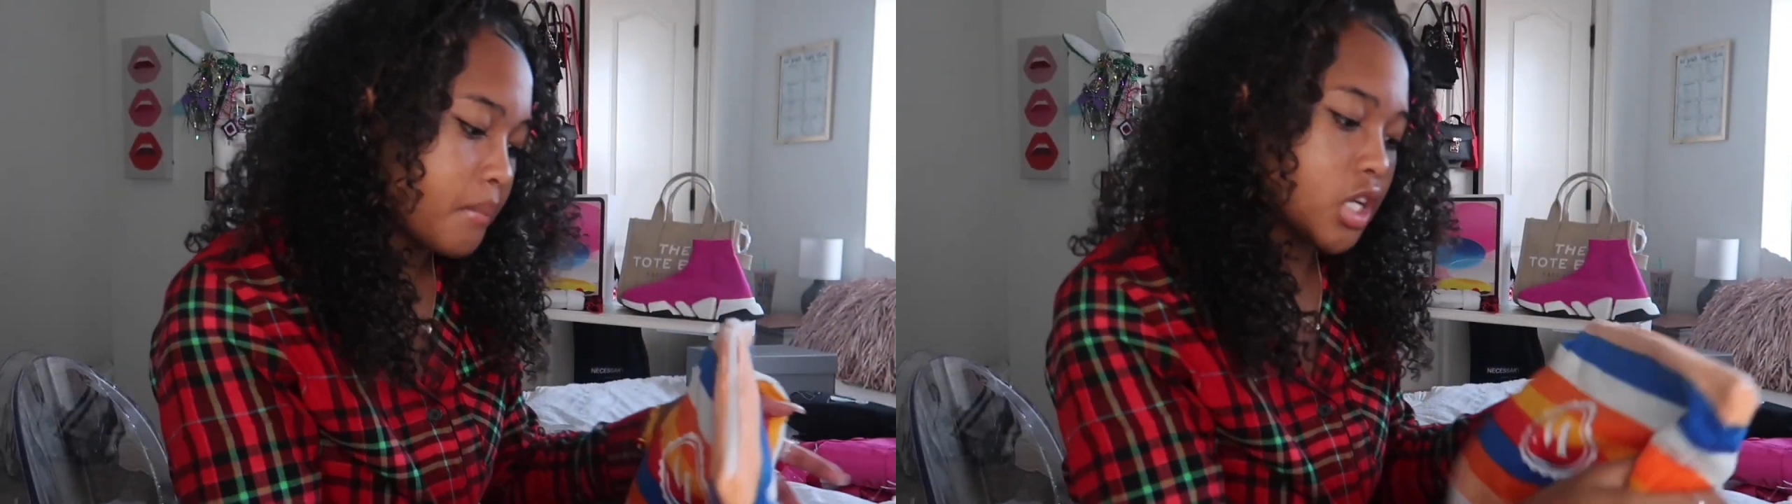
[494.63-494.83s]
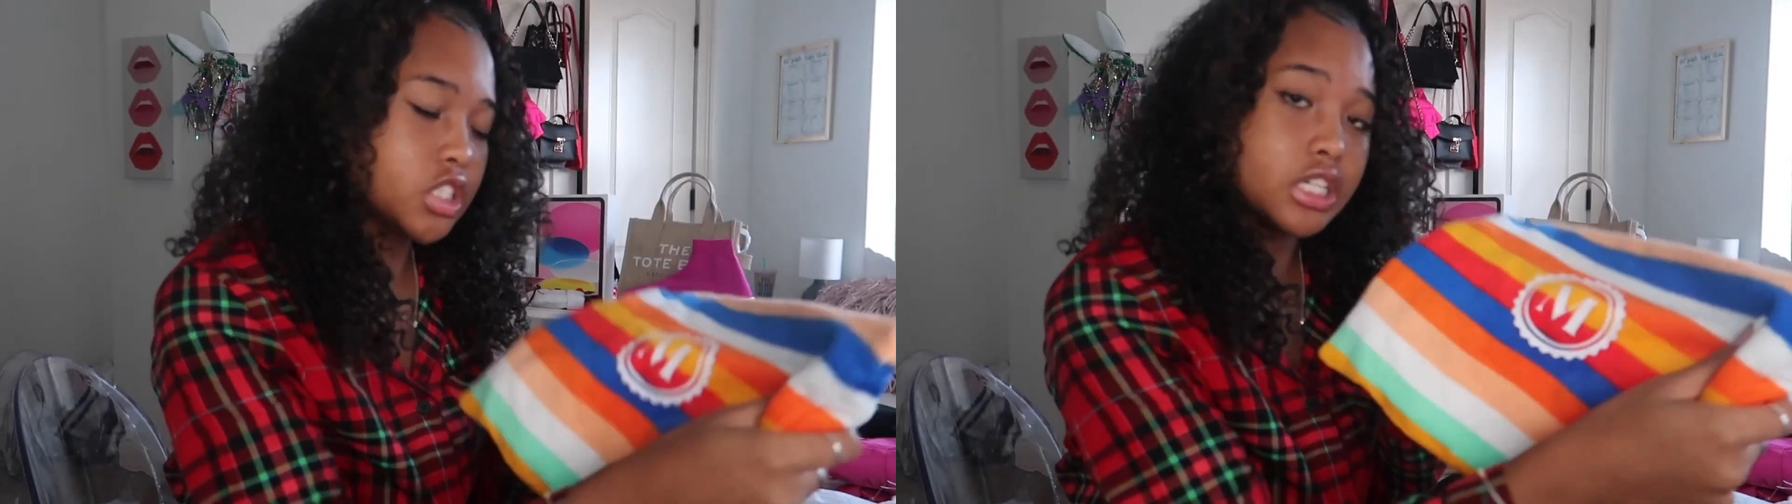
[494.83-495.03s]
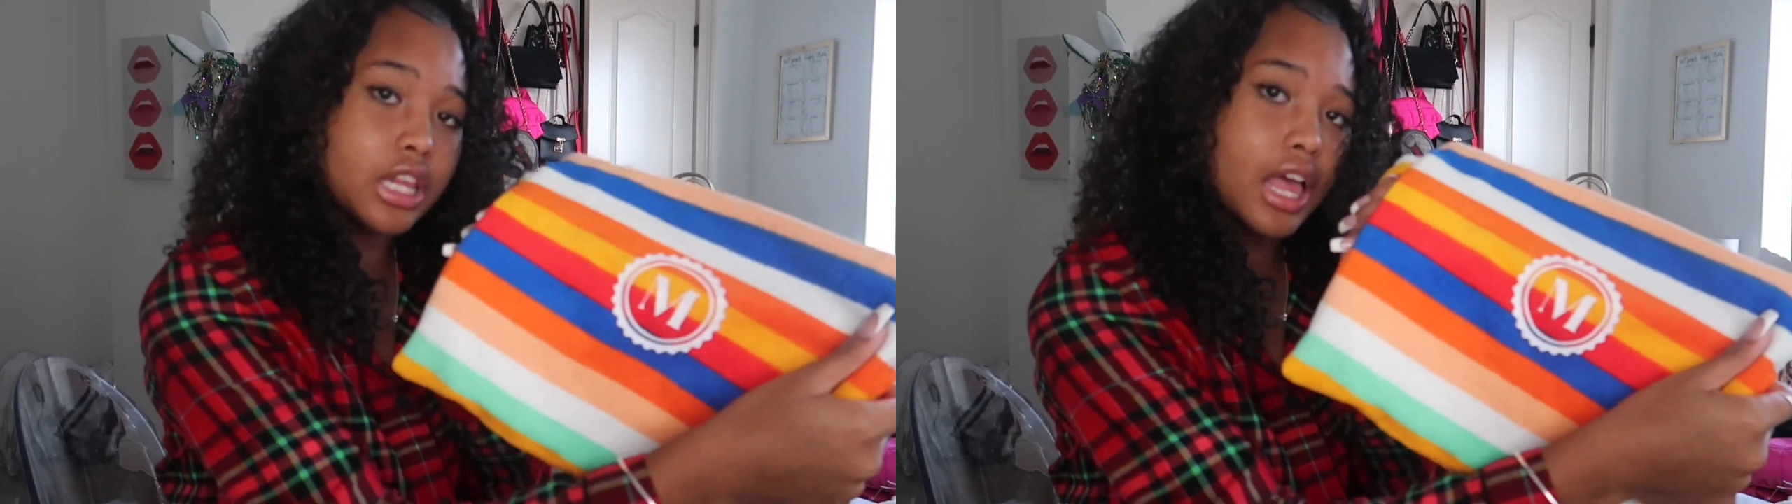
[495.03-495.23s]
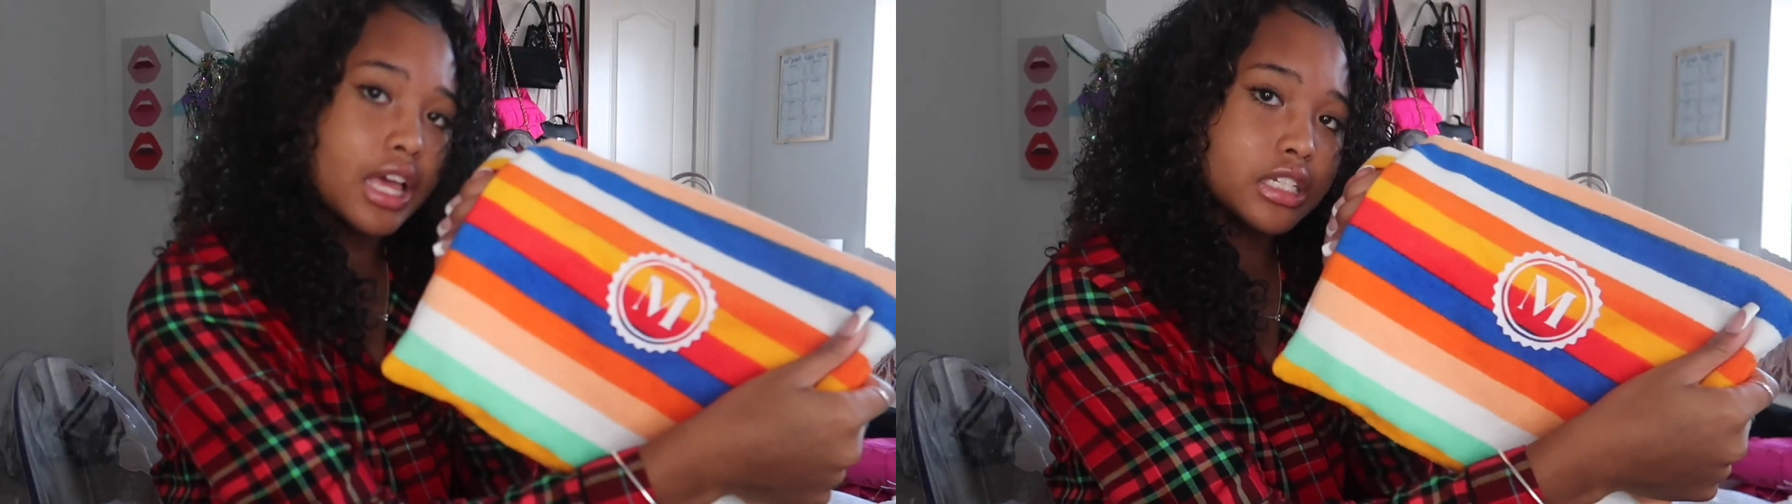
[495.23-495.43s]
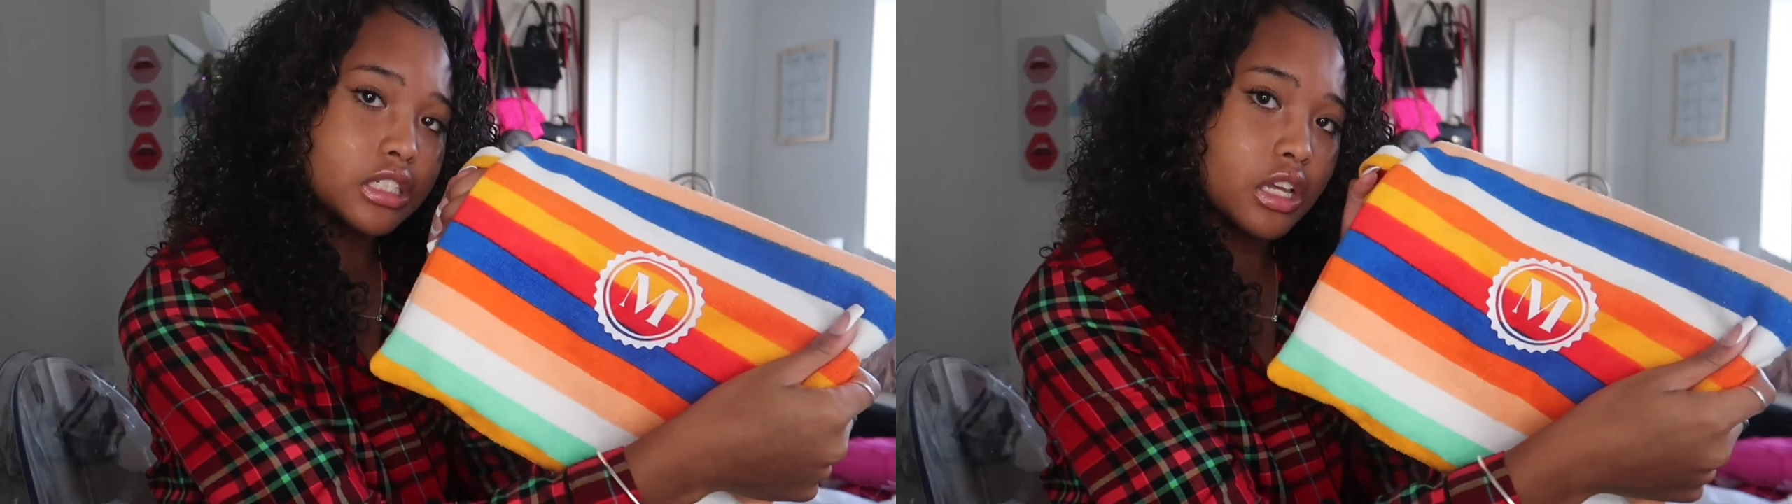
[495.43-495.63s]

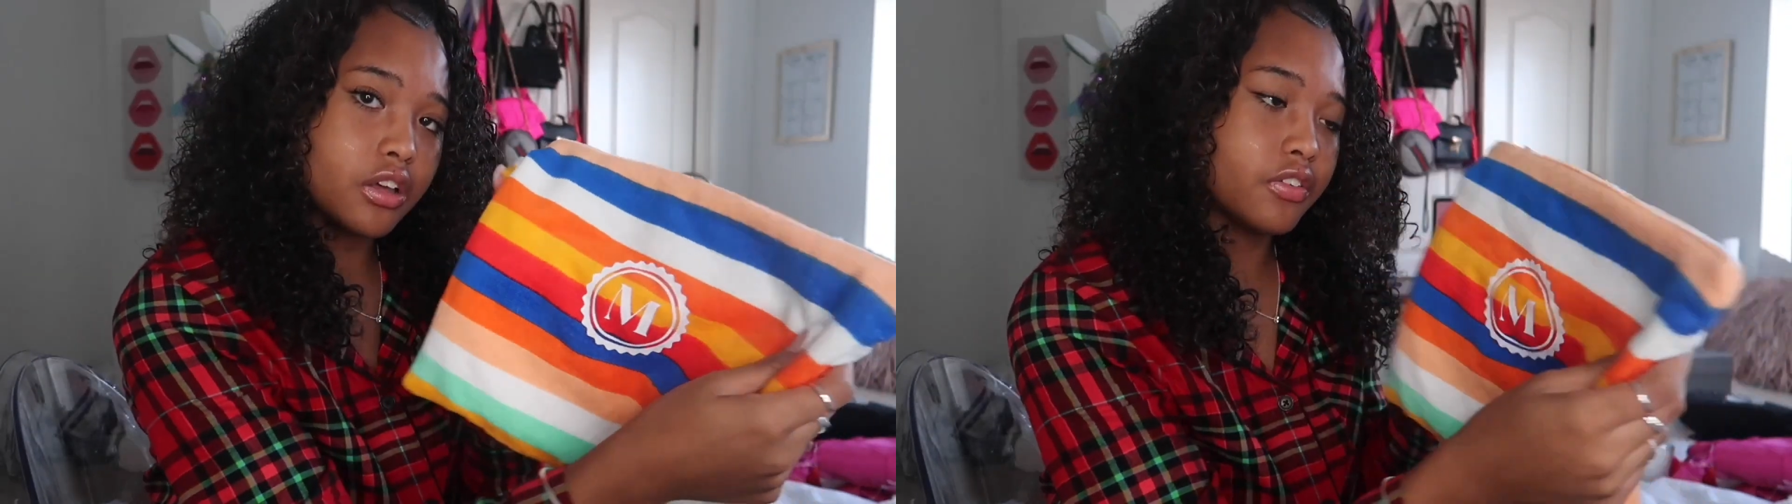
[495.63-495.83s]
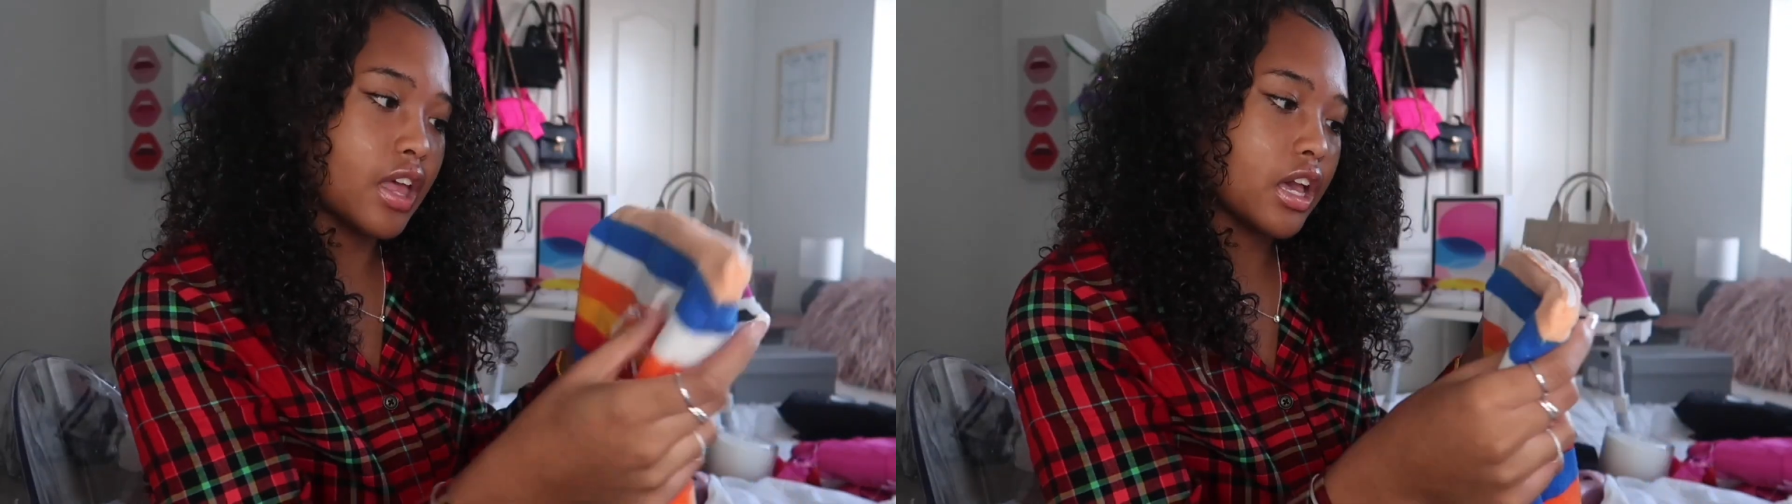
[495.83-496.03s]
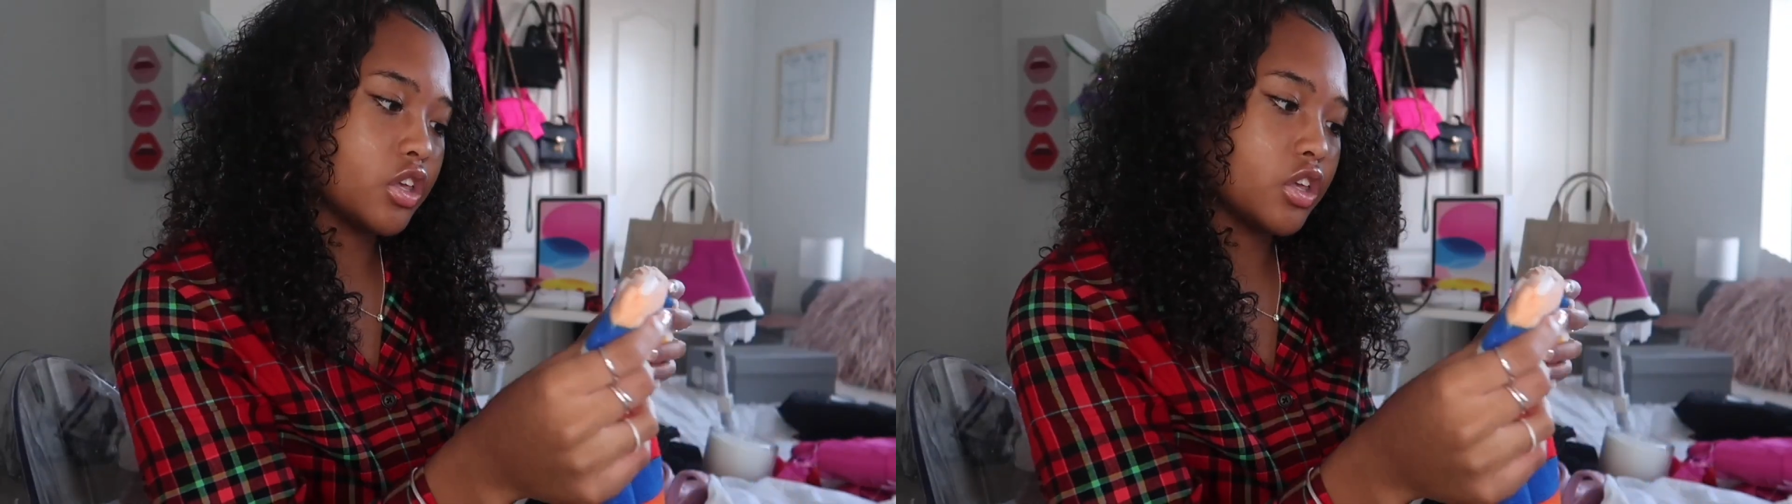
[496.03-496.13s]
personalized stuff that I